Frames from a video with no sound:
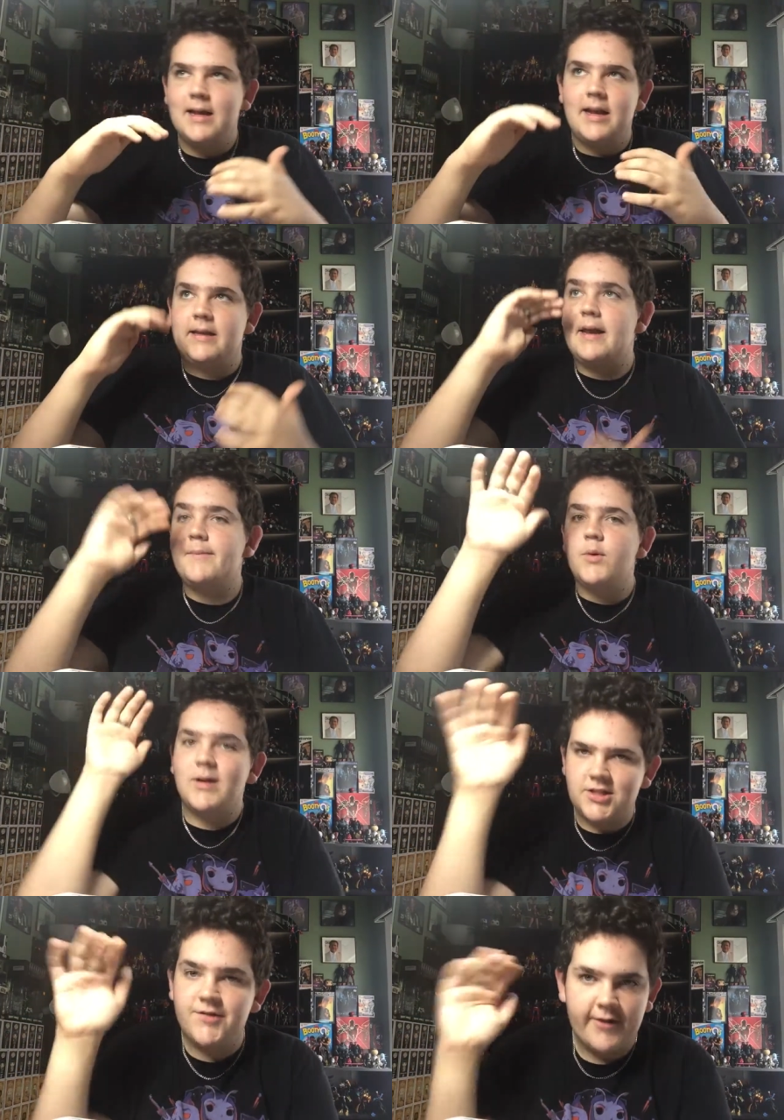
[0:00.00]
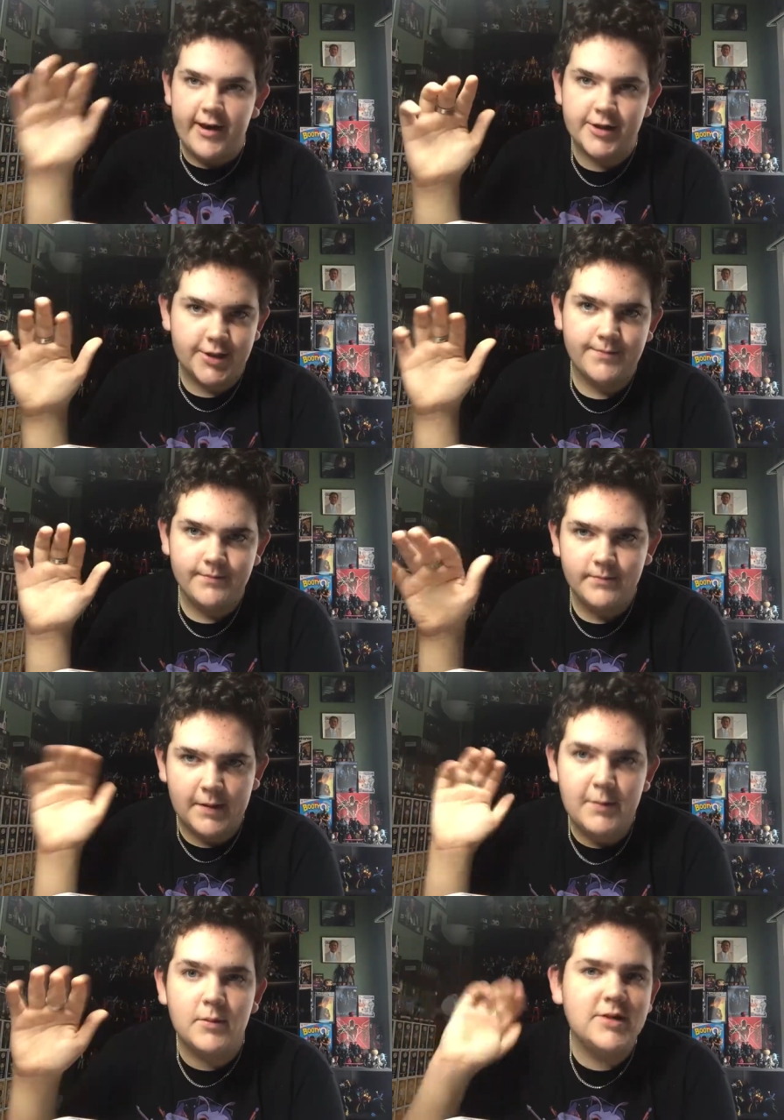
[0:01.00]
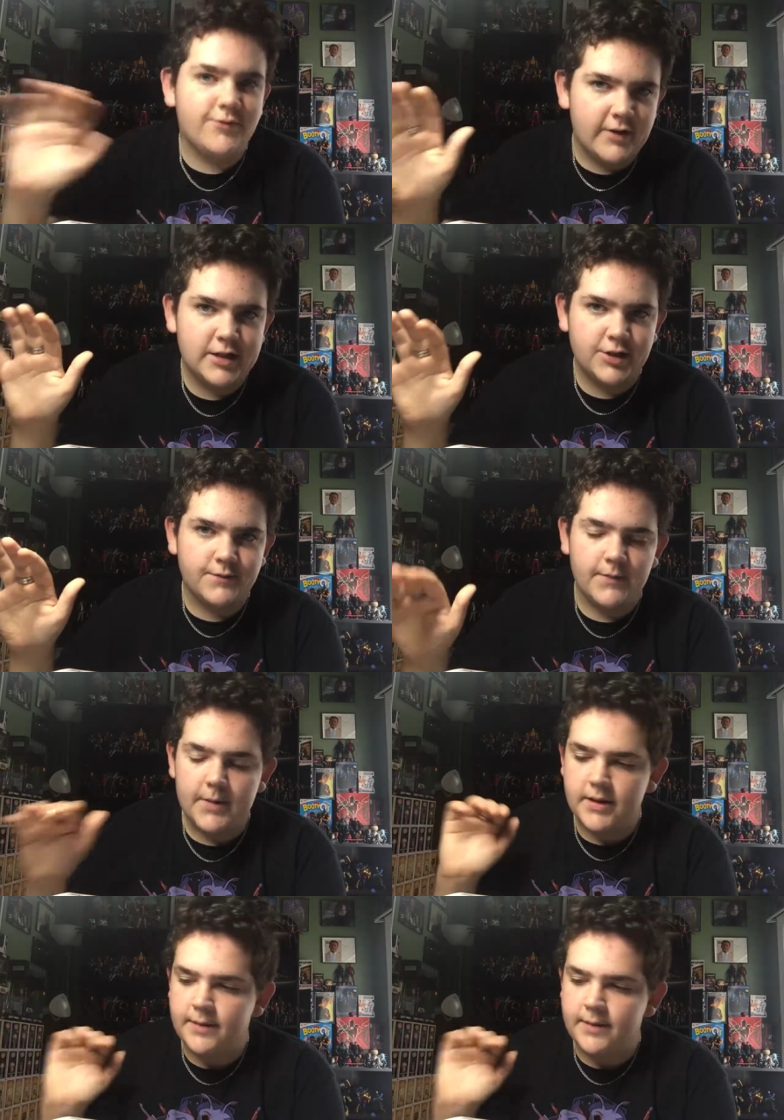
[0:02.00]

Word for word: like number one's Frasier. Number one's Frasier for me.